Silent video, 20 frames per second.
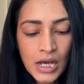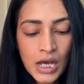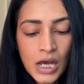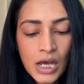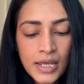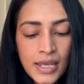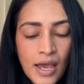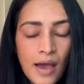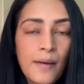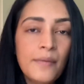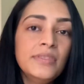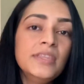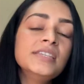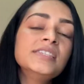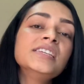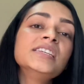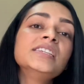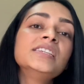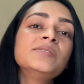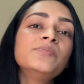yeah,
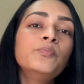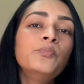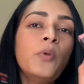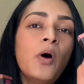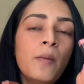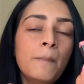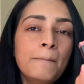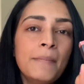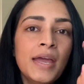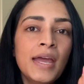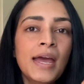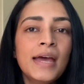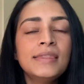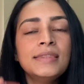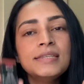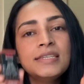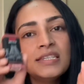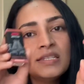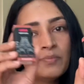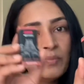this is Bombay and
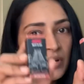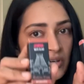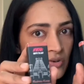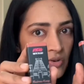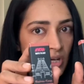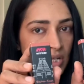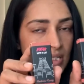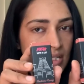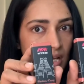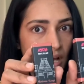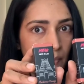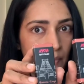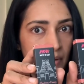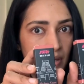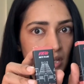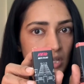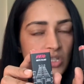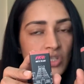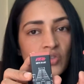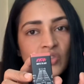this is Madras
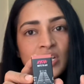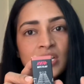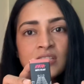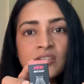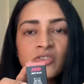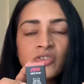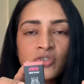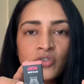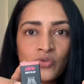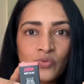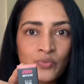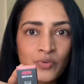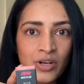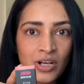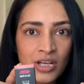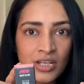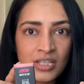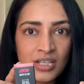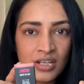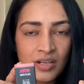Kaapi. So these are the two
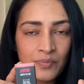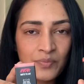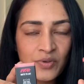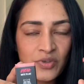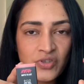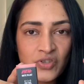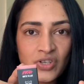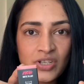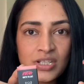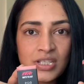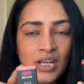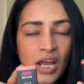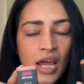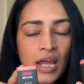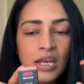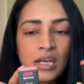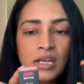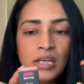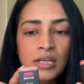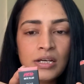products that I purchased,
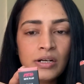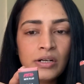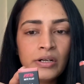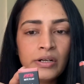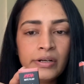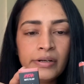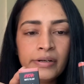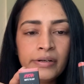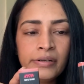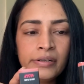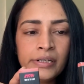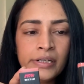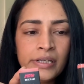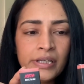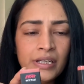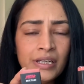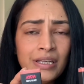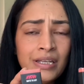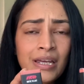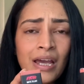and
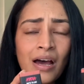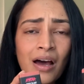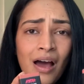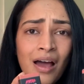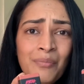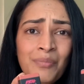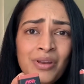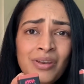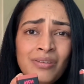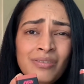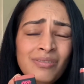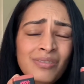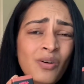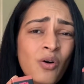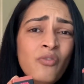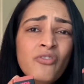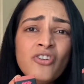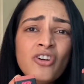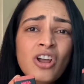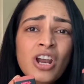yeah, I mean,
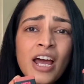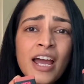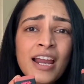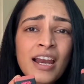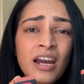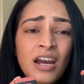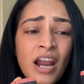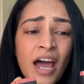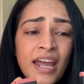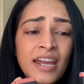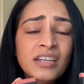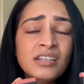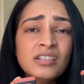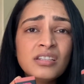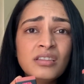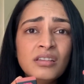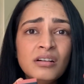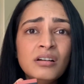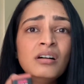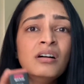overall I
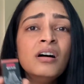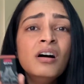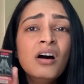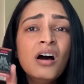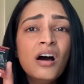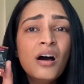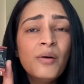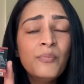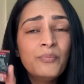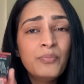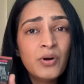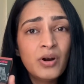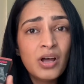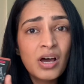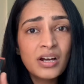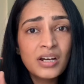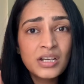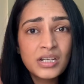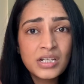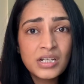liked the
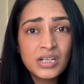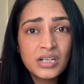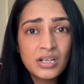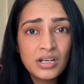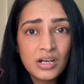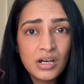product